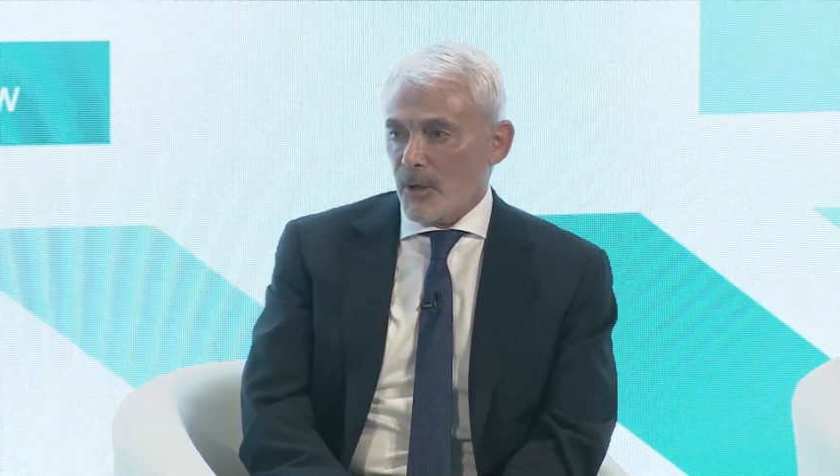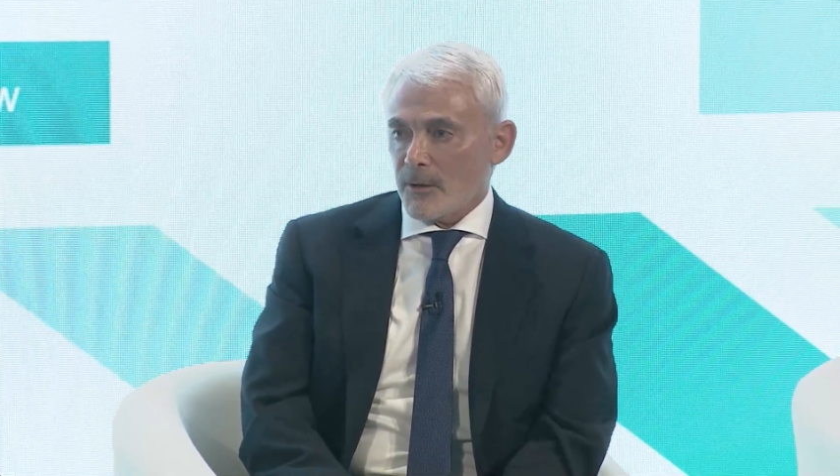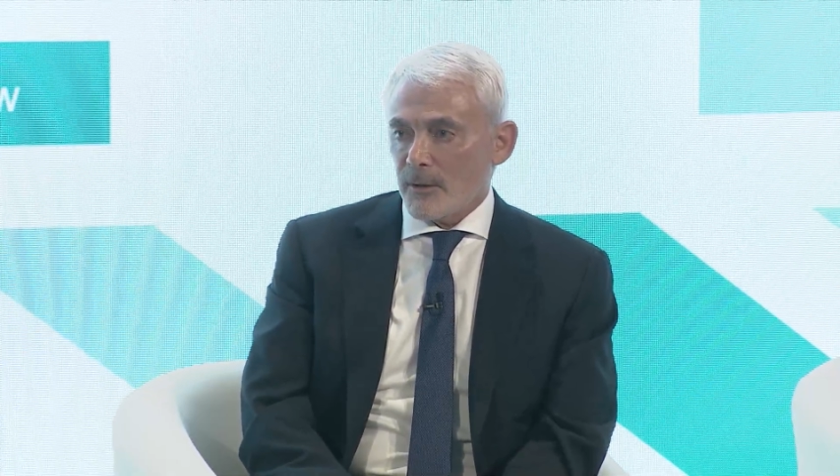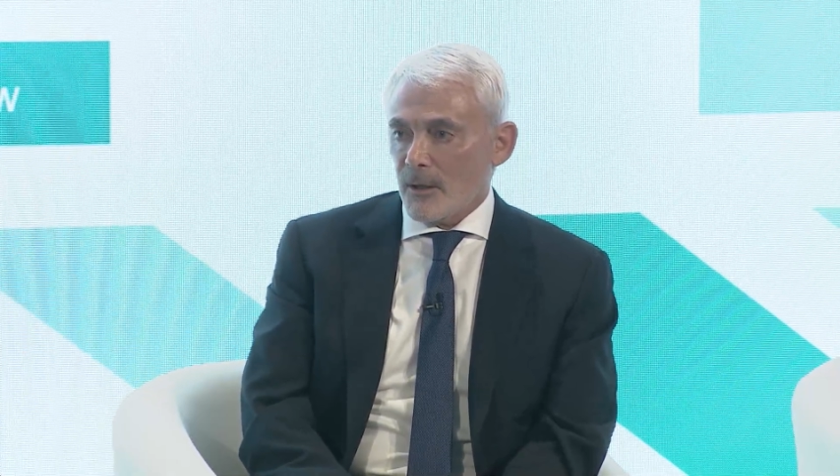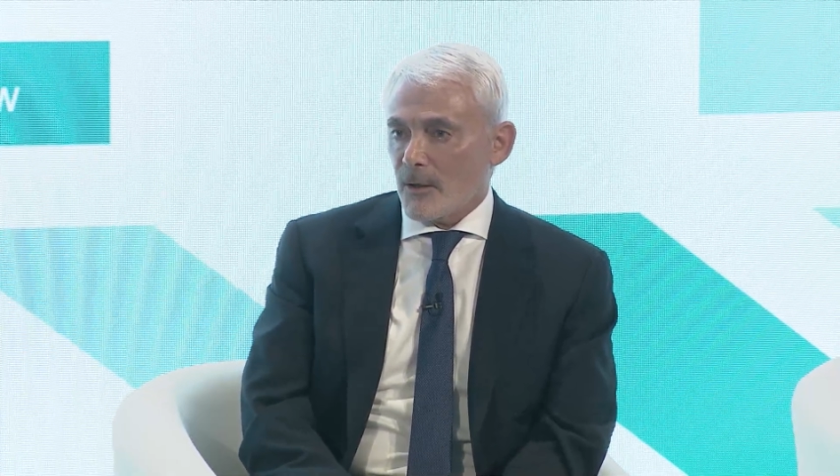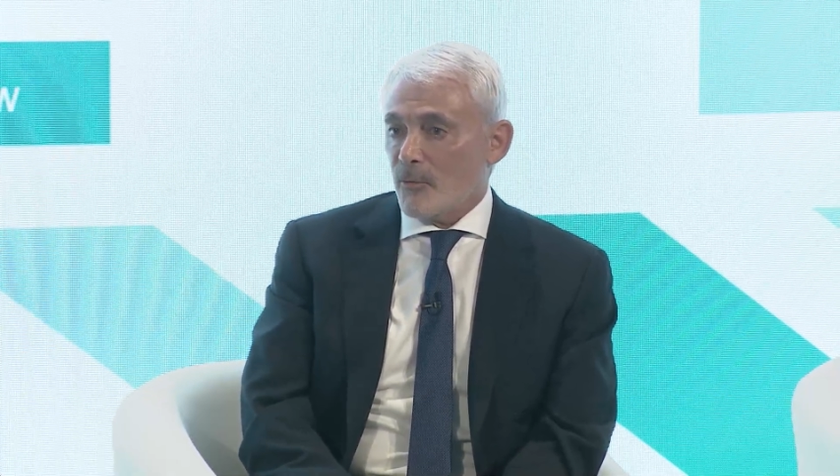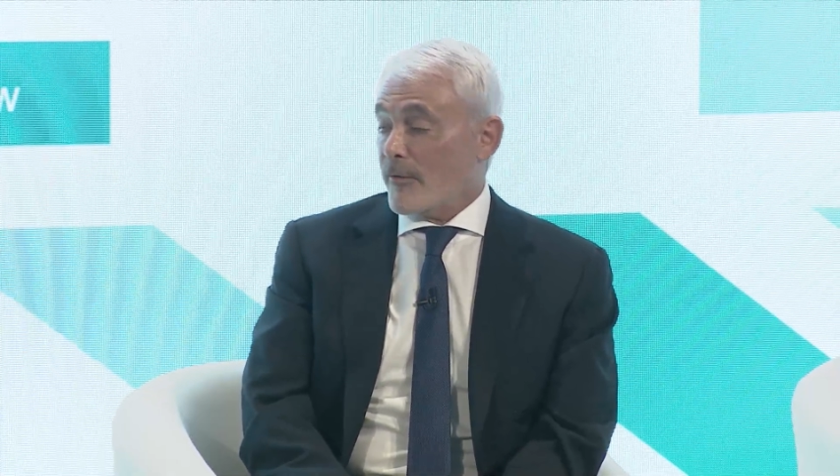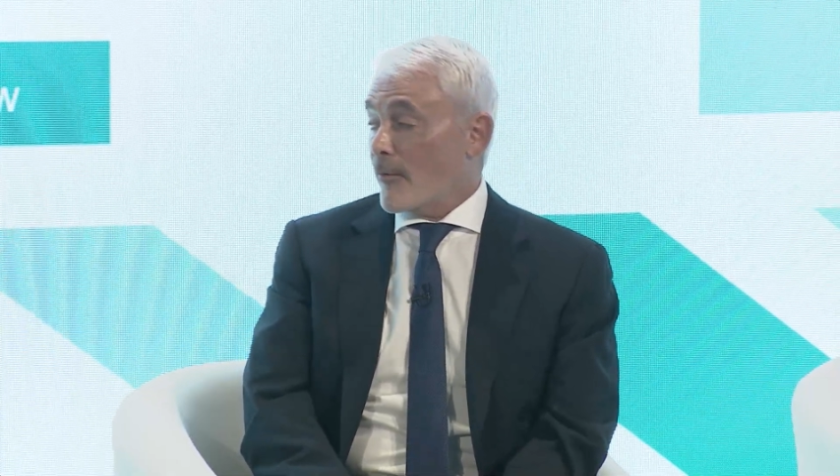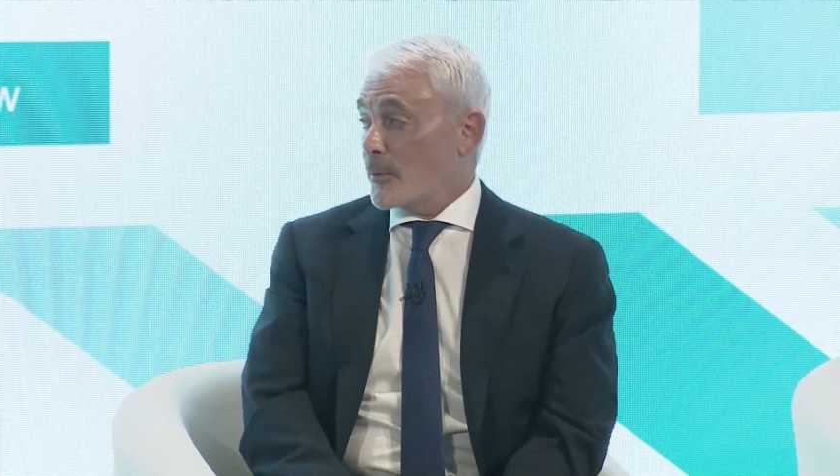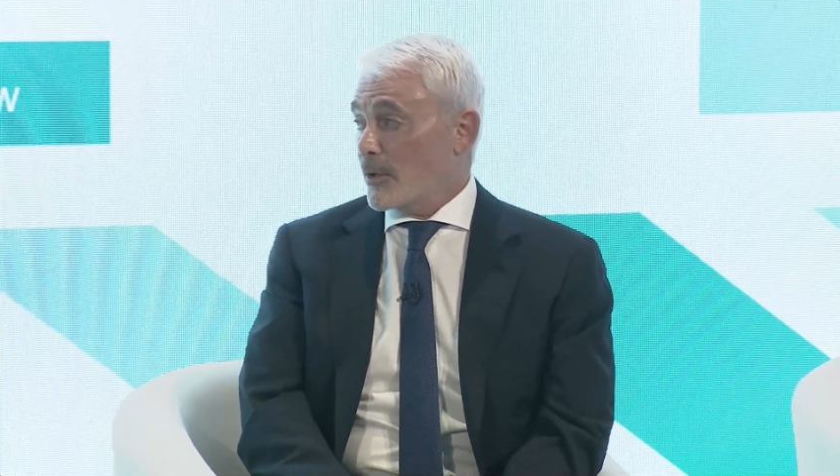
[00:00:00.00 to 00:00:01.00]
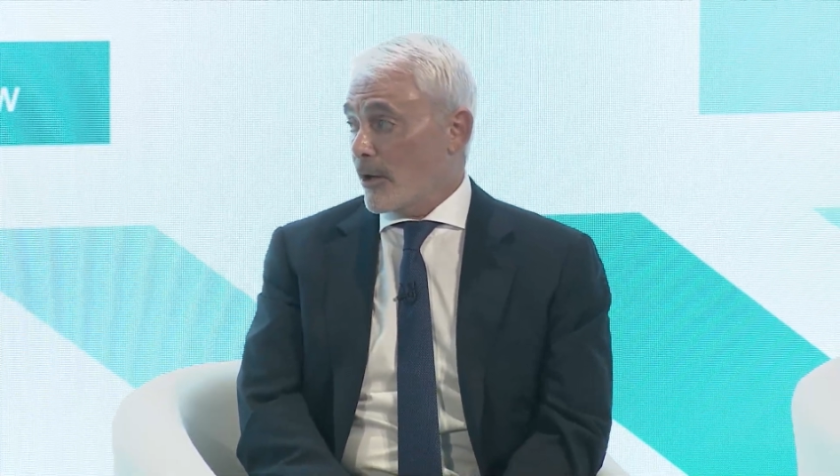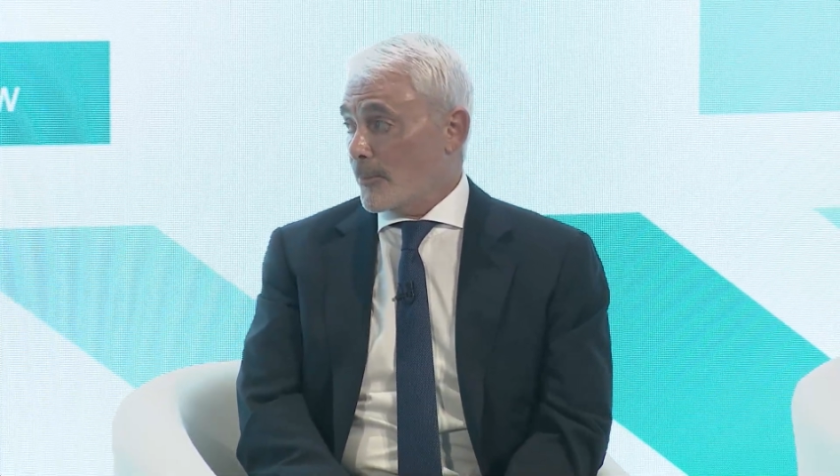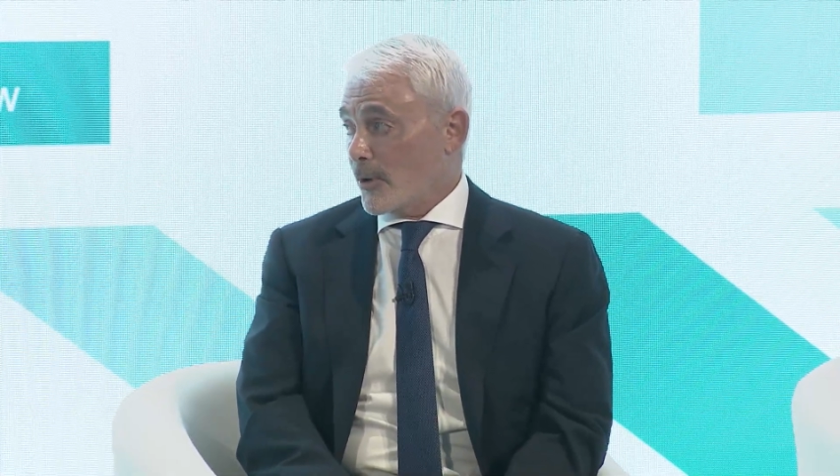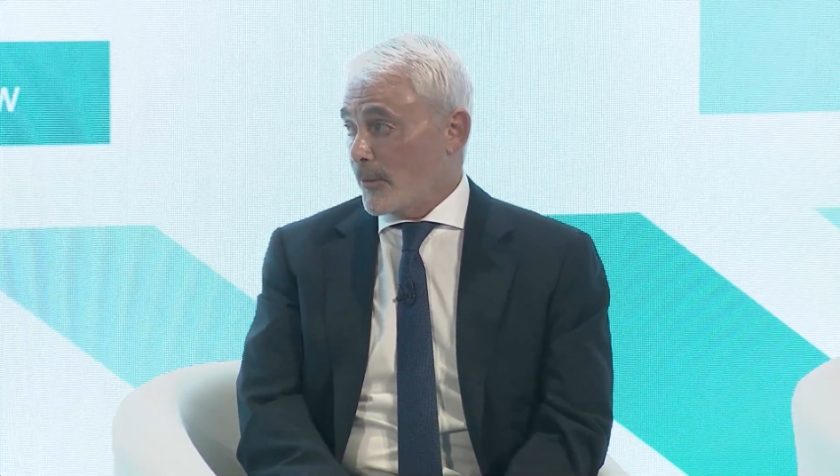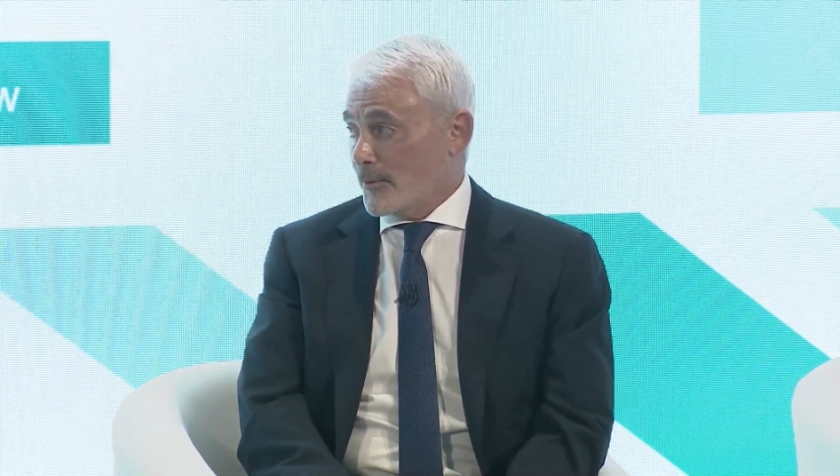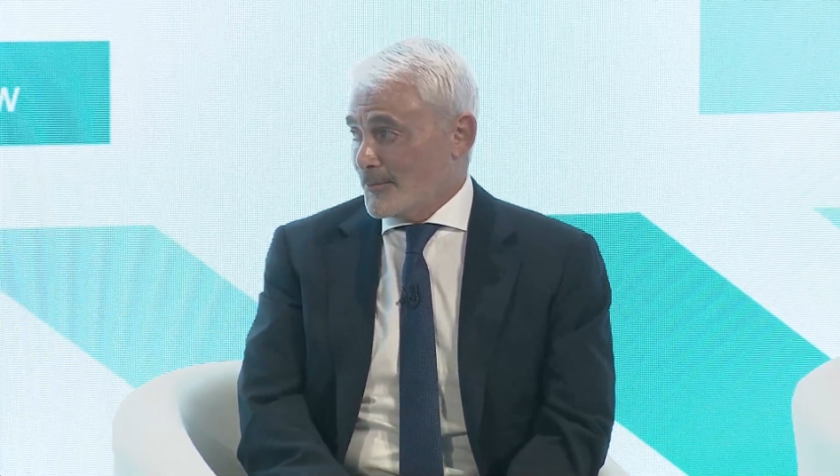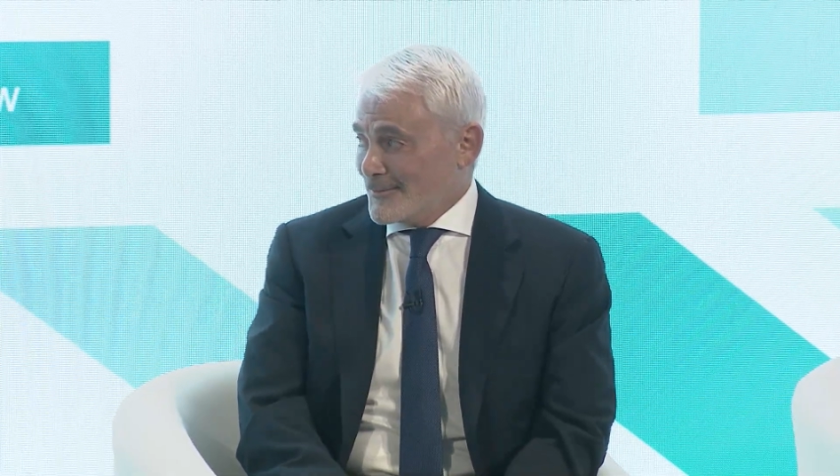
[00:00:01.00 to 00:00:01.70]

I think we have a PR problem.